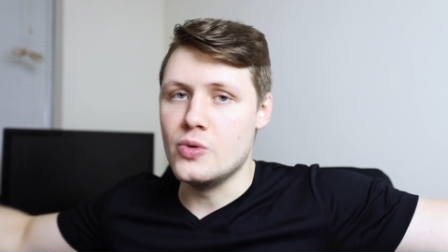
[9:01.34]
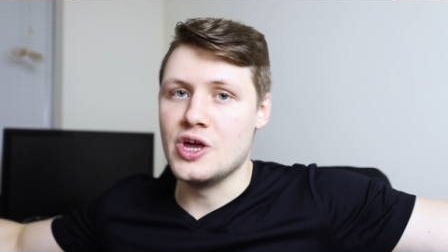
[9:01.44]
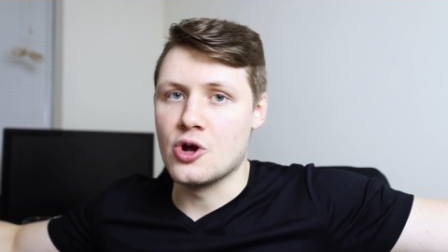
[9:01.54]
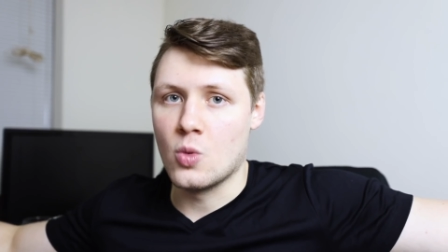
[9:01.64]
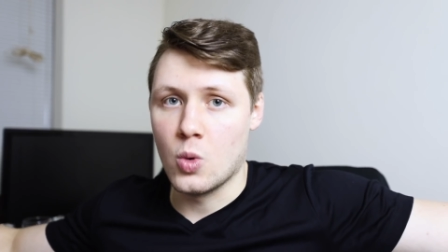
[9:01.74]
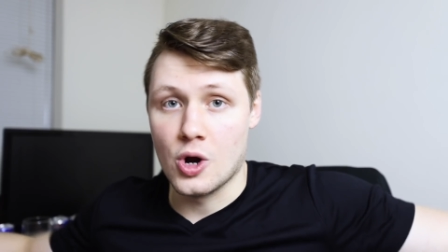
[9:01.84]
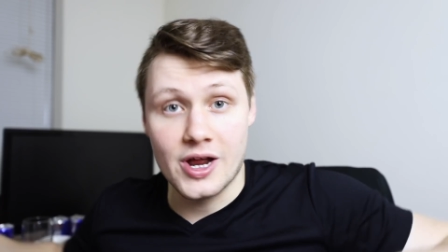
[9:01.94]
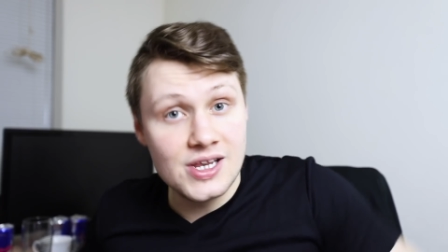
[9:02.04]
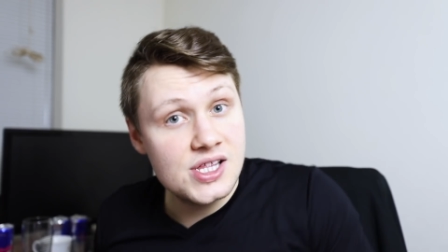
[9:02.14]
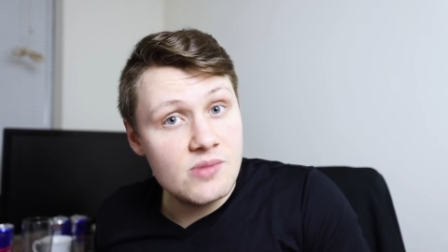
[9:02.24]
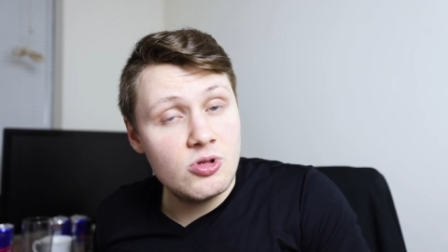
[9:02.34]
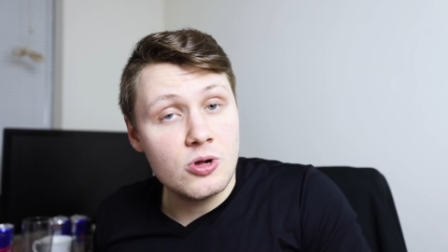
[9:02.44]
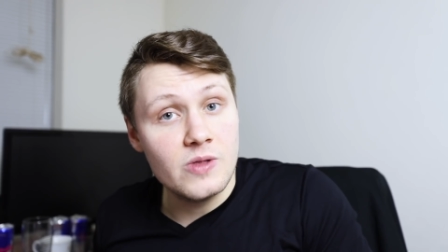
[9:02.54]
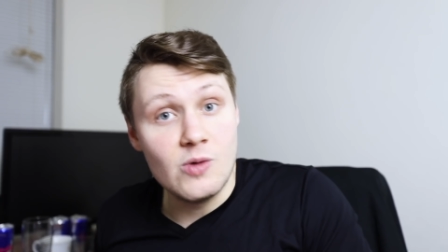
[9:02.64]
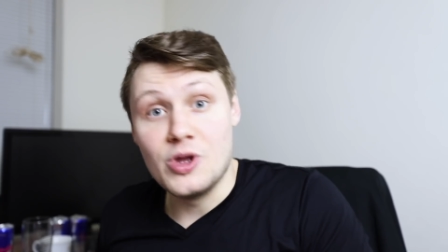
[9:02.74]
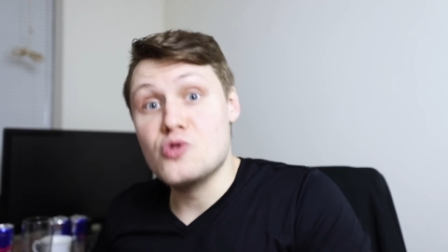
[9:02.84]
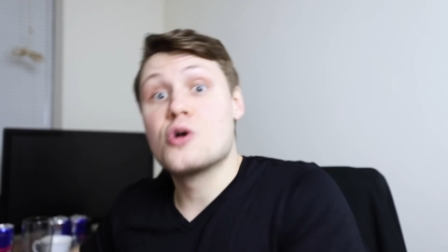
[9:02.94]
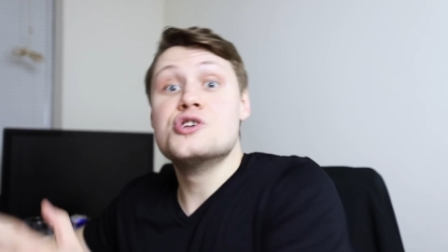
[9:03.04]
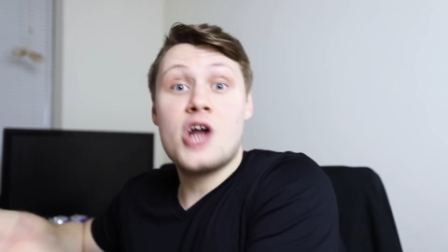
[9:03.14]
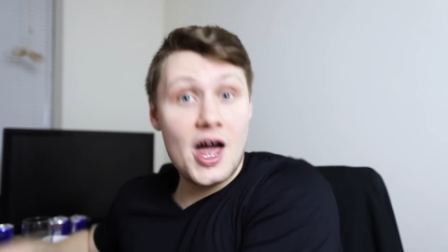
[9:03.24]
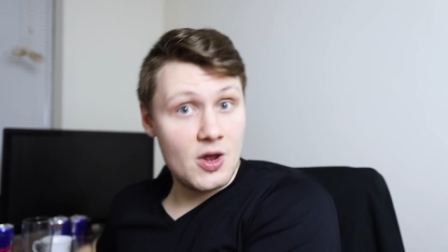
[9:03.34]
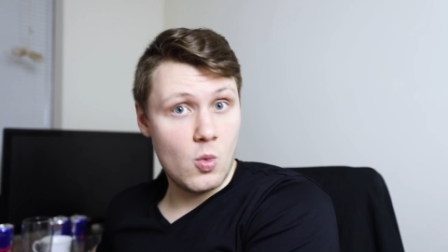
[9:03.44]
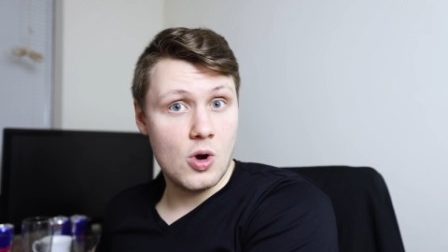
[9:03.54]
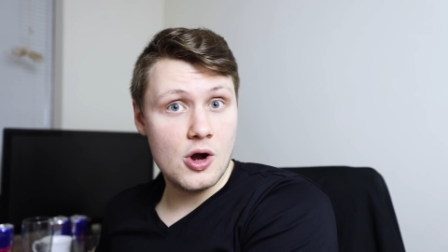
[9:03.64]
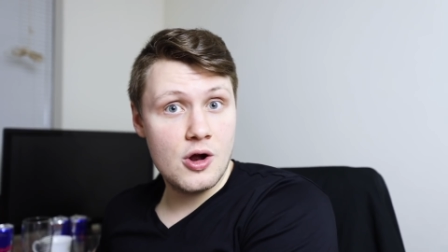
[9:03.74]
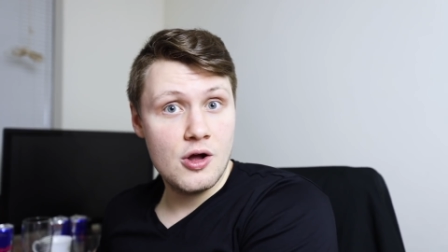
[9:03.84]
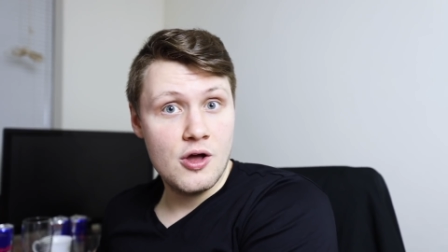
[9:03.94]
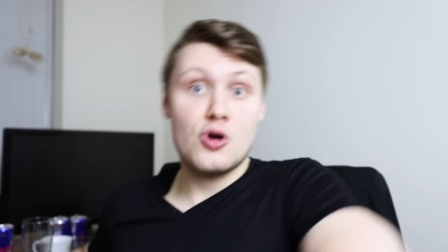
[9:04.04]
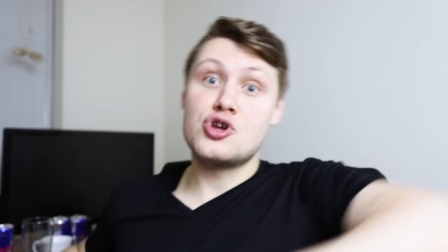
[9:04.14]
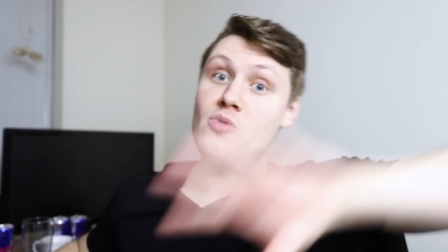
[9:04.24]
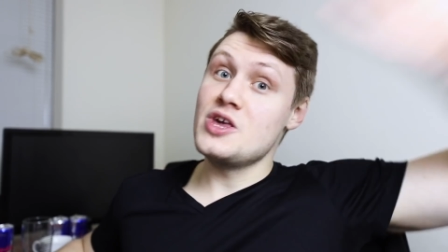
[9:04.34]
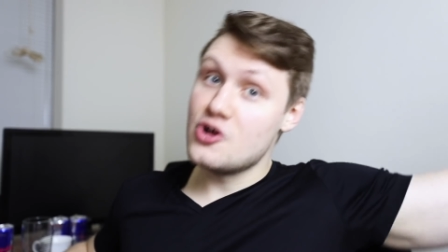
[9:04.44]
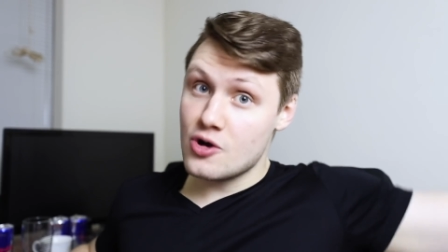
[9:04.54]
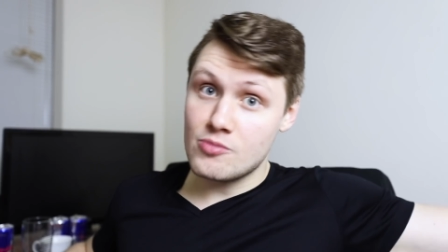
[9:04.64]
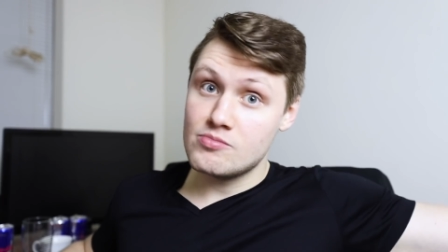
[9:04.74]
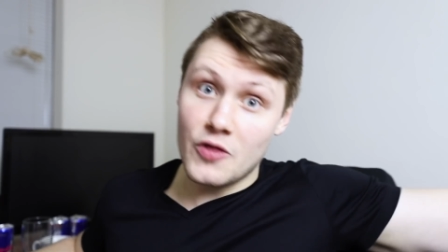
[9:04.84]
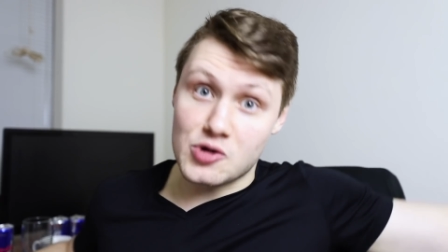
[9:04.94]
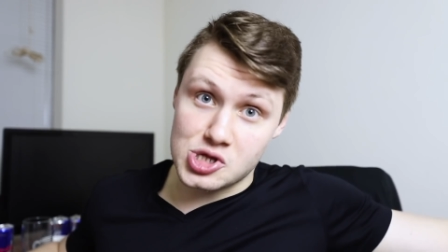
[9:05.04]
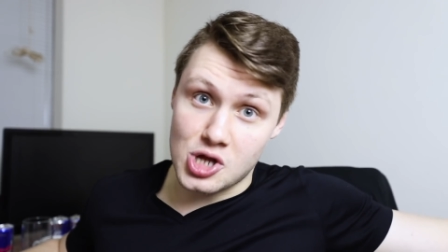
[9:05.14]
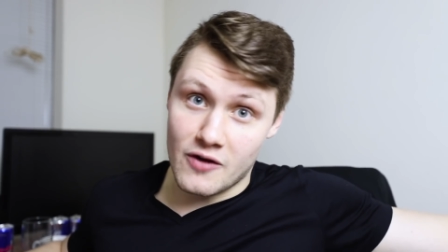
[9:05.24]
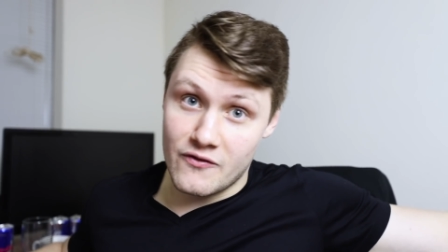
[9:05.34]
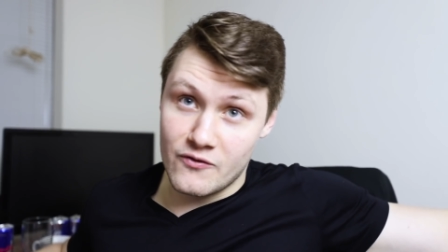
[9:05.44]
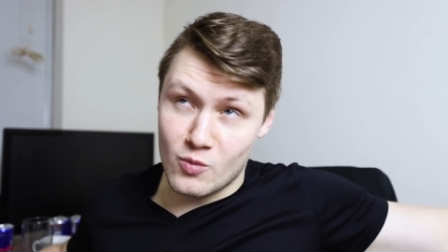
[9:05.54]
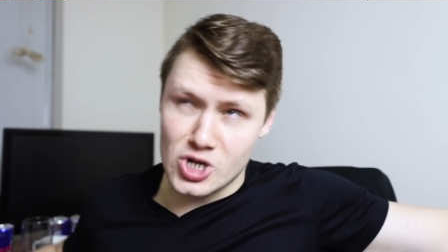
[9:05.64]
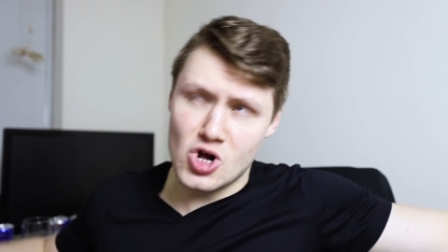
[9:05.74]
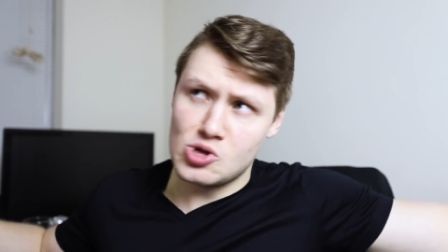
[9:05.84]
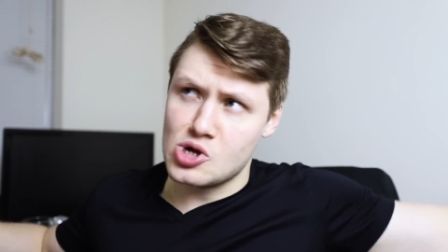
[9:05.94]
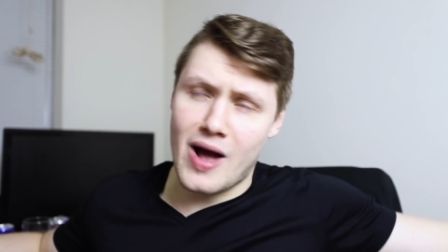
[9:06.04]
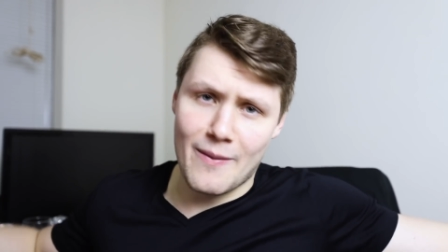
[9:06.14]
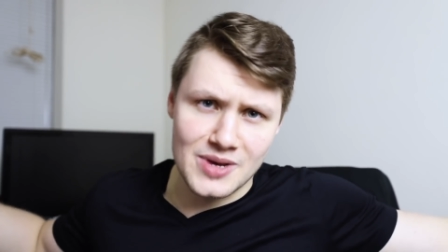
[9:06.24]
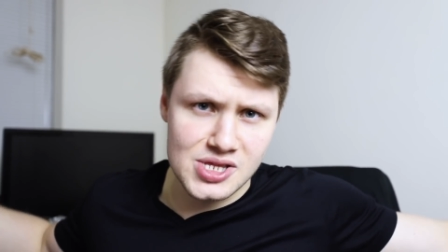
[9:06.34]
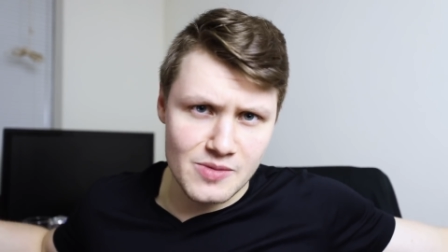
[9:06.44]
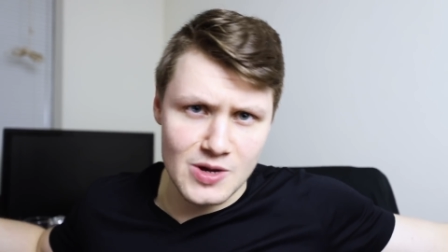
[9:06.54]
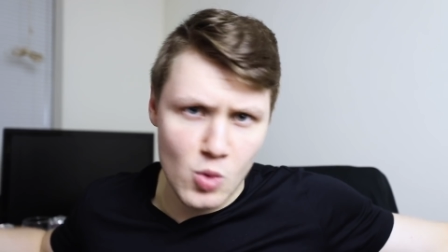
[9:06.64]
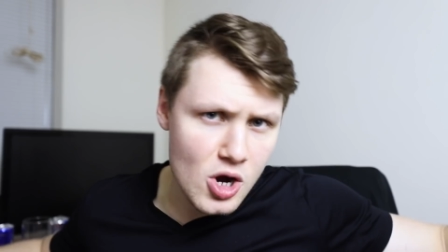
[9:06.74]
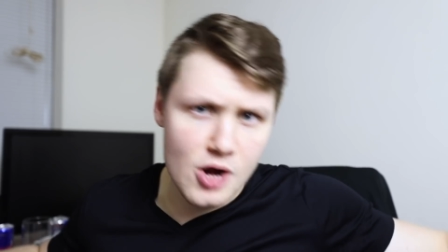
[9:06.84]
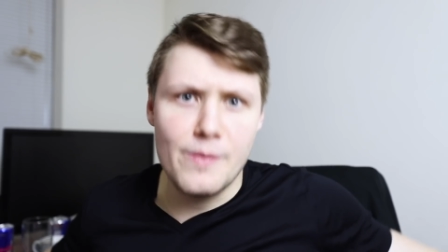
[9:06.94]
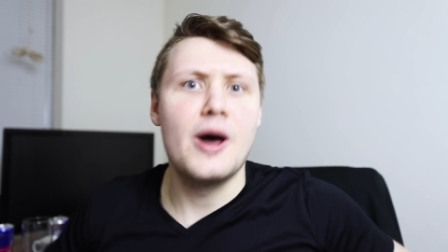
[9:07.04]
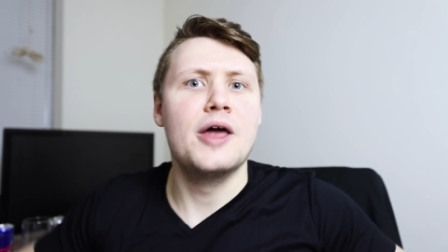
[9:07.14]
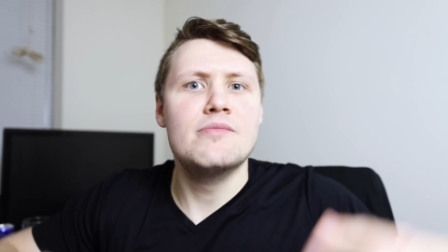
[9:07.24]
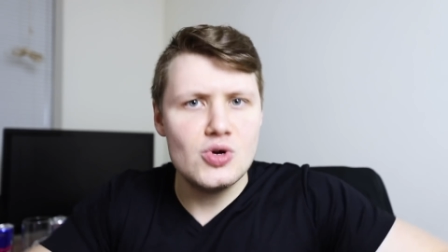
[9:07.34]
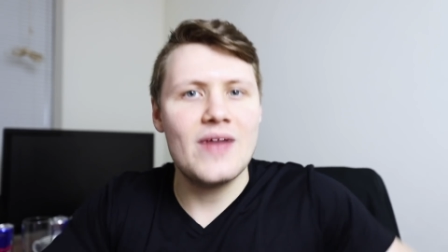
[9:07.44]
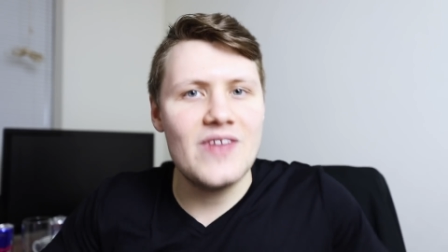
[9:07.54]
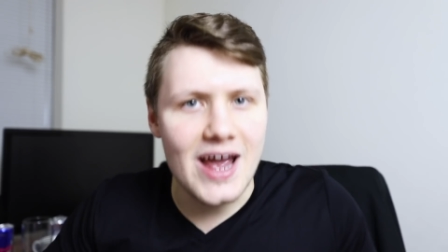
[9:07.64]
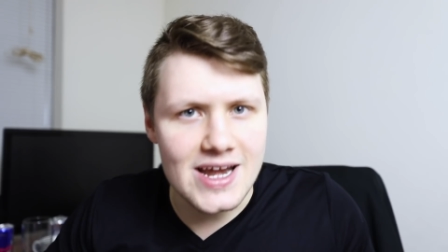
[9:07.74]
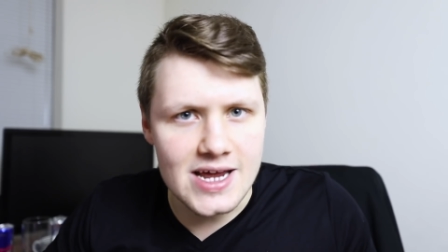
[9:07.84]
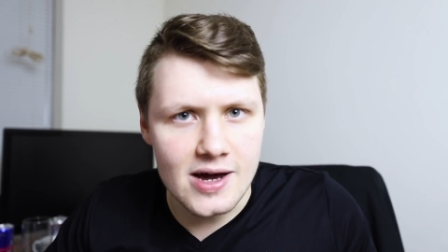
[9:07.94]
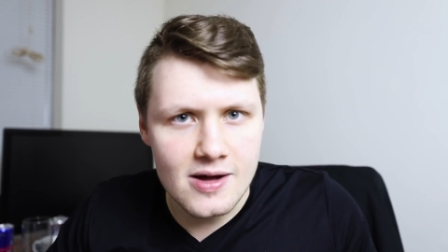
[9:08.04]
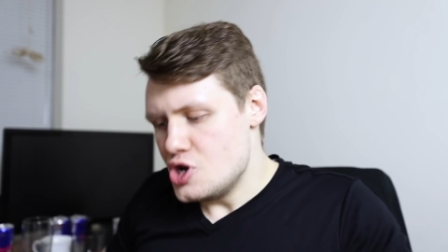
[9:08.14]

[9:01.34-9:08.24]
doing your work. And similarly, when you are not at work, you are doing your other stuff, which also happens to be work, but you get the idea.